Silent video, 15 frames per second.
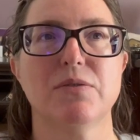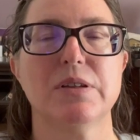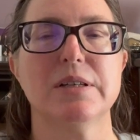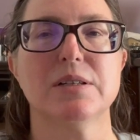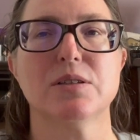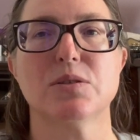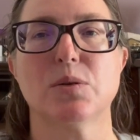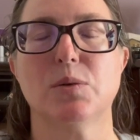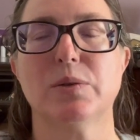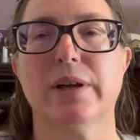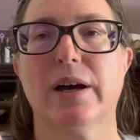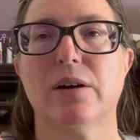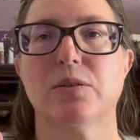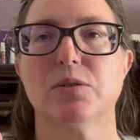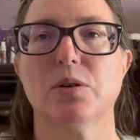these sold
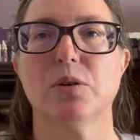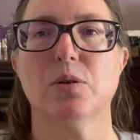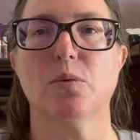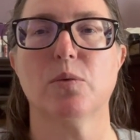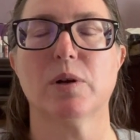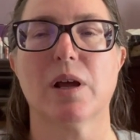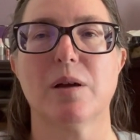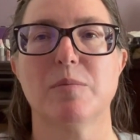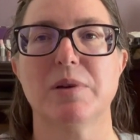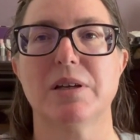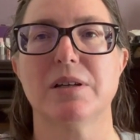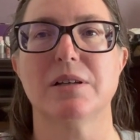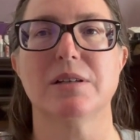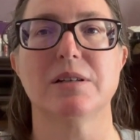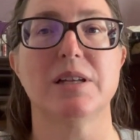out, would I
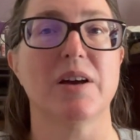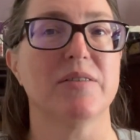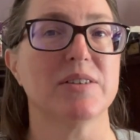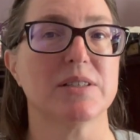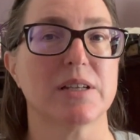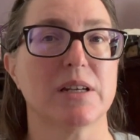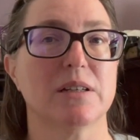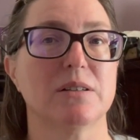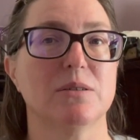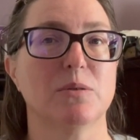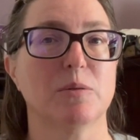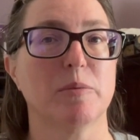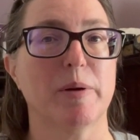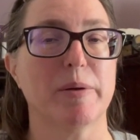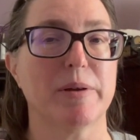be devastated?
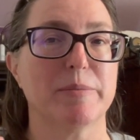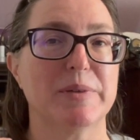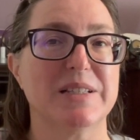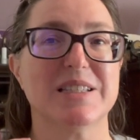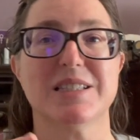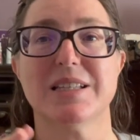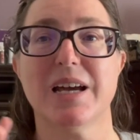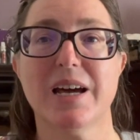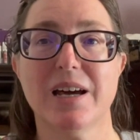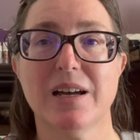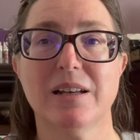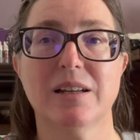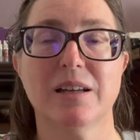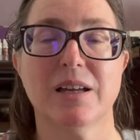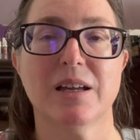Would I be
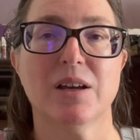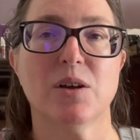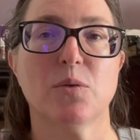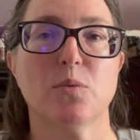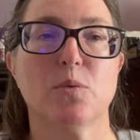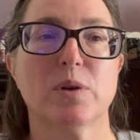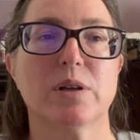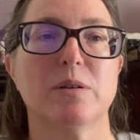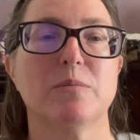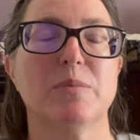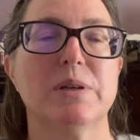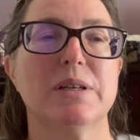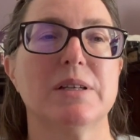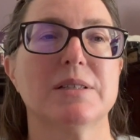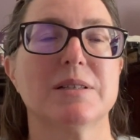sad? Would it
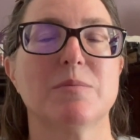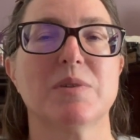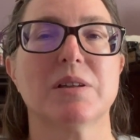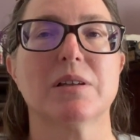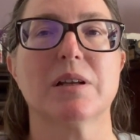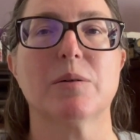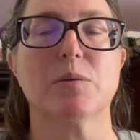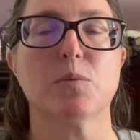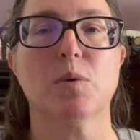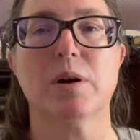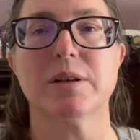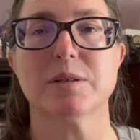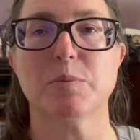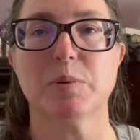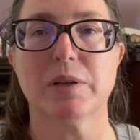be something that I would
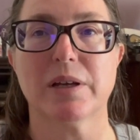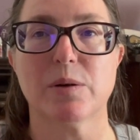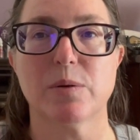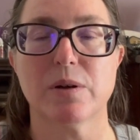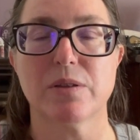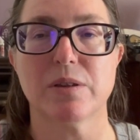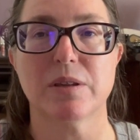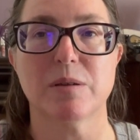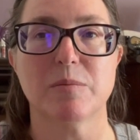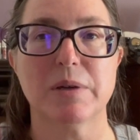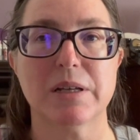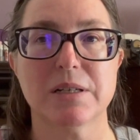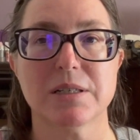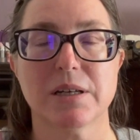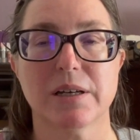want to play with in the
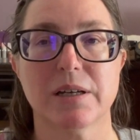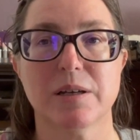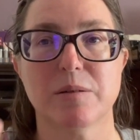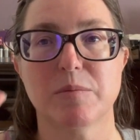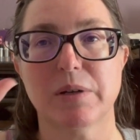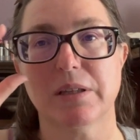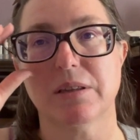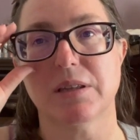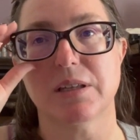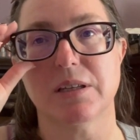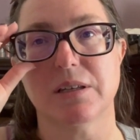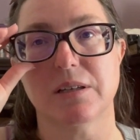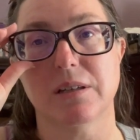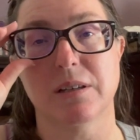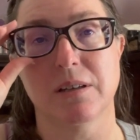meantime, in
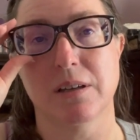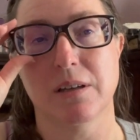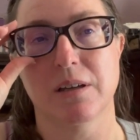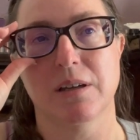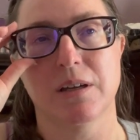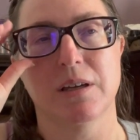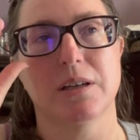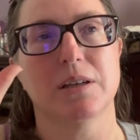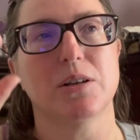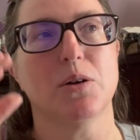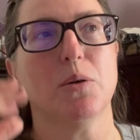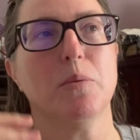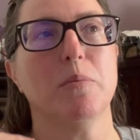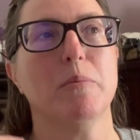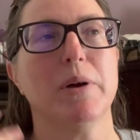the, you
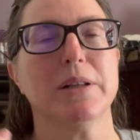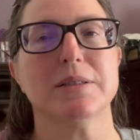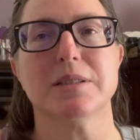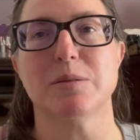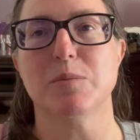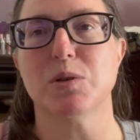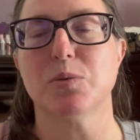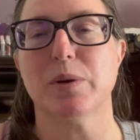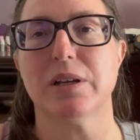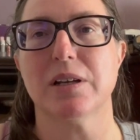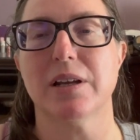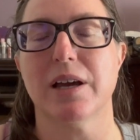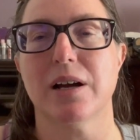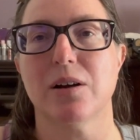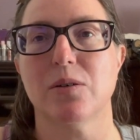know, months in between
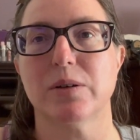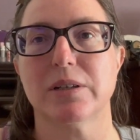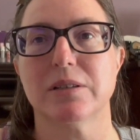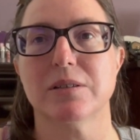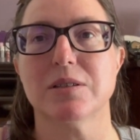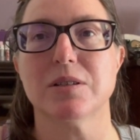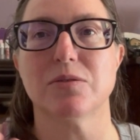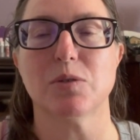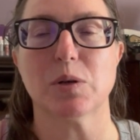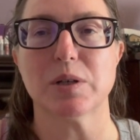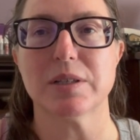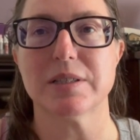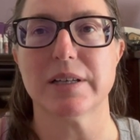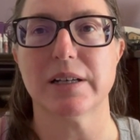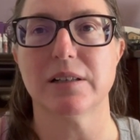now and Sephora
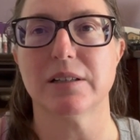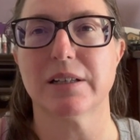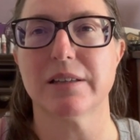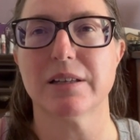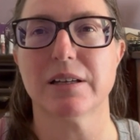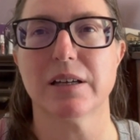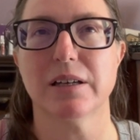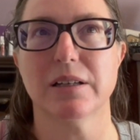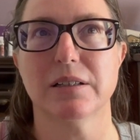sale? And I think